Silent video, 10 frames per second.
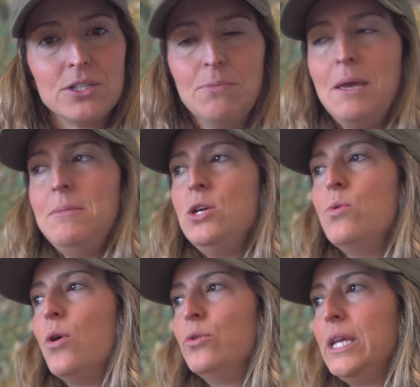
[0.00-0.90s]
So maybe
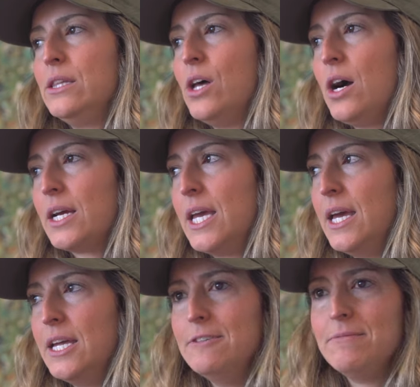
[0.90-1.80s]
you only lock
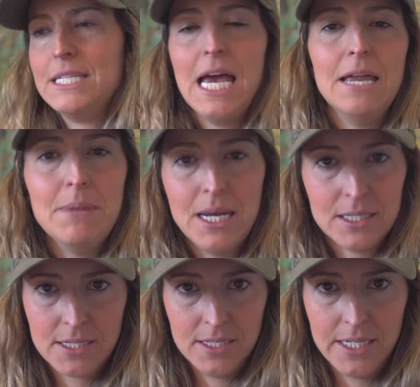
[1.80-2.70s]
in 10 minutes a